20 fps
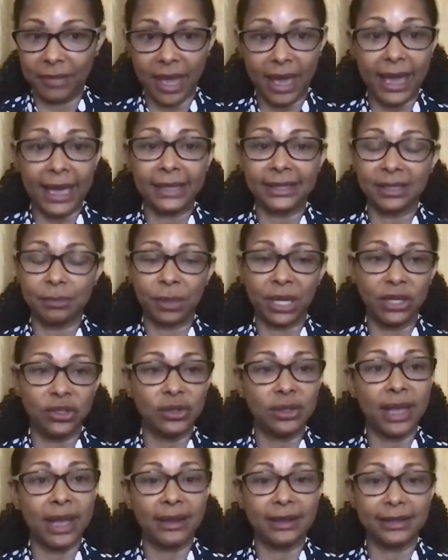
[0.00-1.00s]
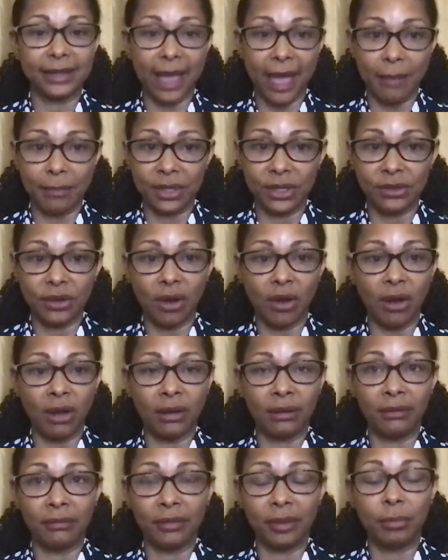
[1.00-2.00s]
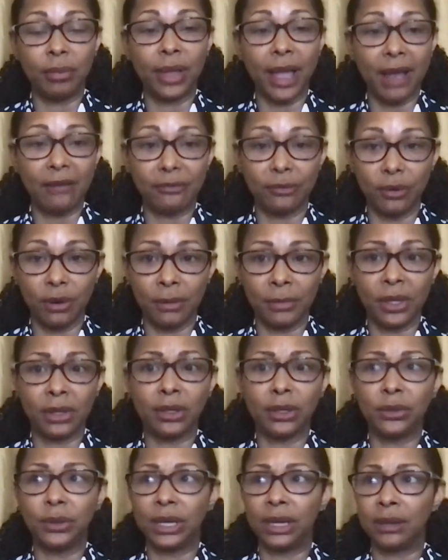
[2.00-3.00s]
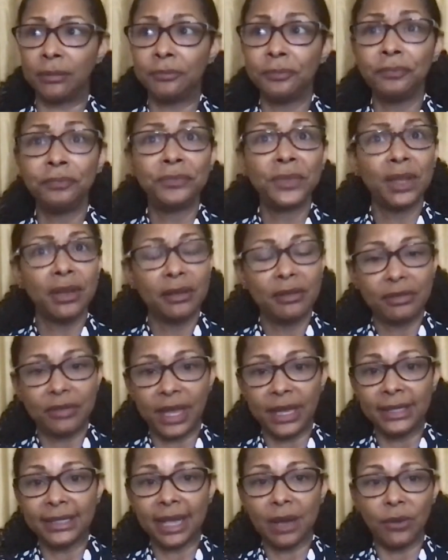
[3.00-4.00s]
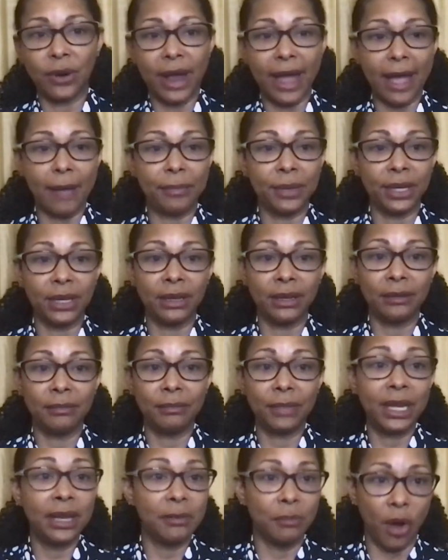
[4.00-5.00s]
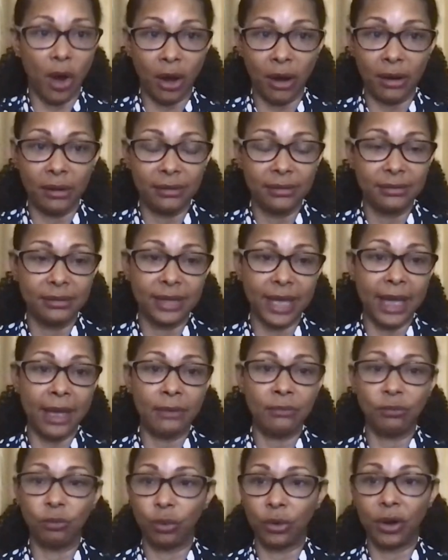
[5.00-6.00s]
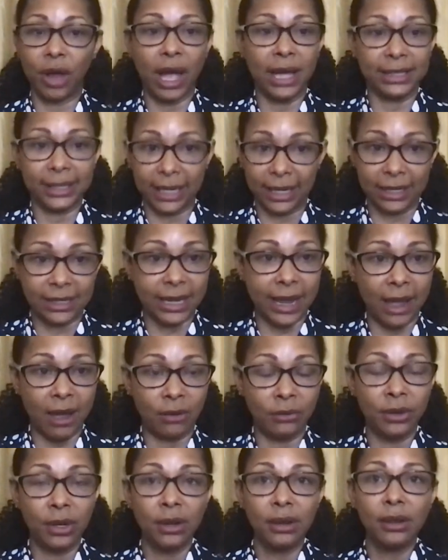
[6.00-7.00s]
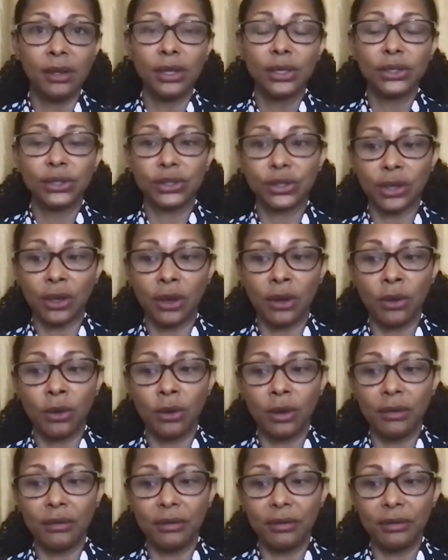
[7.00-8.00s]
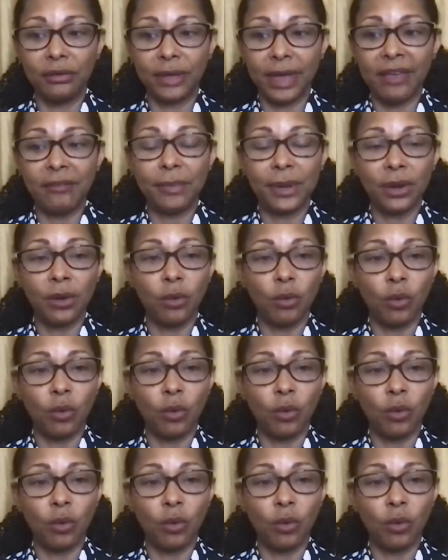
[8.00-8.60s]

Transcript: hate speech that has happened on the platform, including things that were happening in Myanmar that were not taken down. So they've been